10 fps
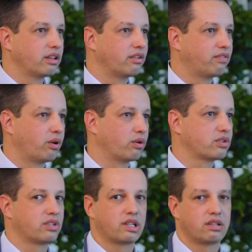The
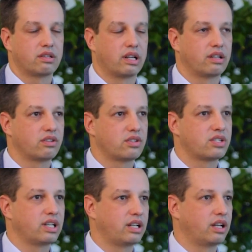folks that
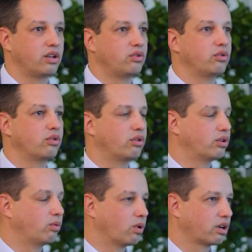sit and do
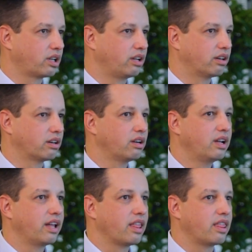good work here,
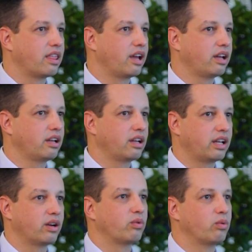they
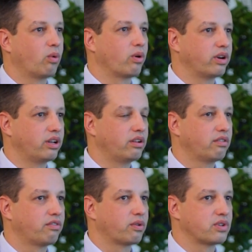get rewarded
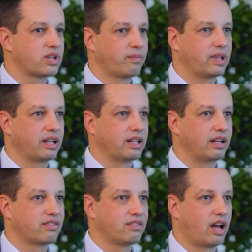for something
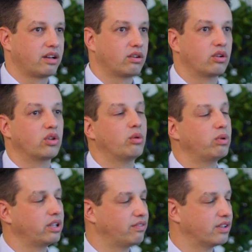that's not
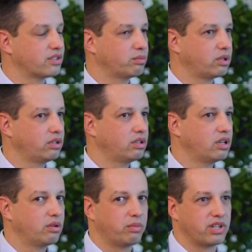globally visible,
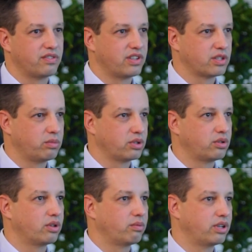but is visible
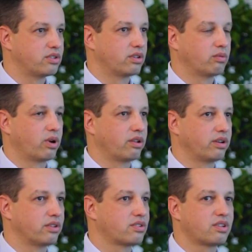to the region, whether
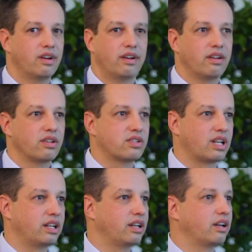it's
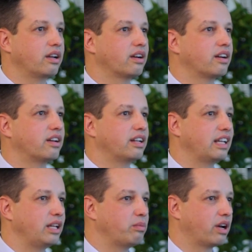sending
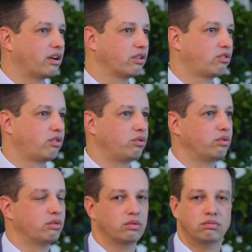an email
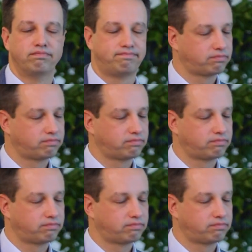to